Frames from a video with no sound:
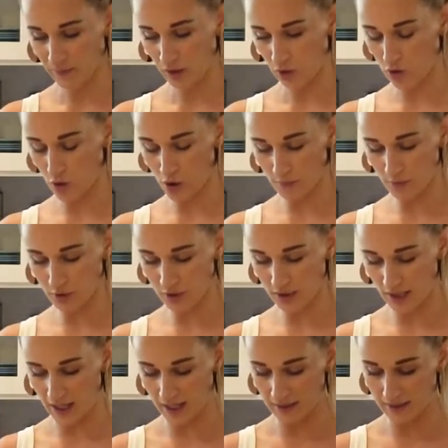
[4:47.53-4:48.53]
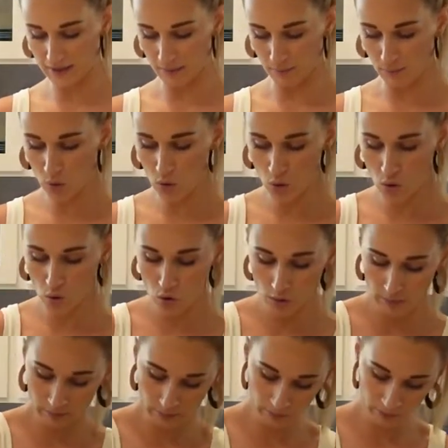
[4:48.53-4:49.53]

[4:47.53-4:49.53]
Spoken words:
so I'm just going to add some more.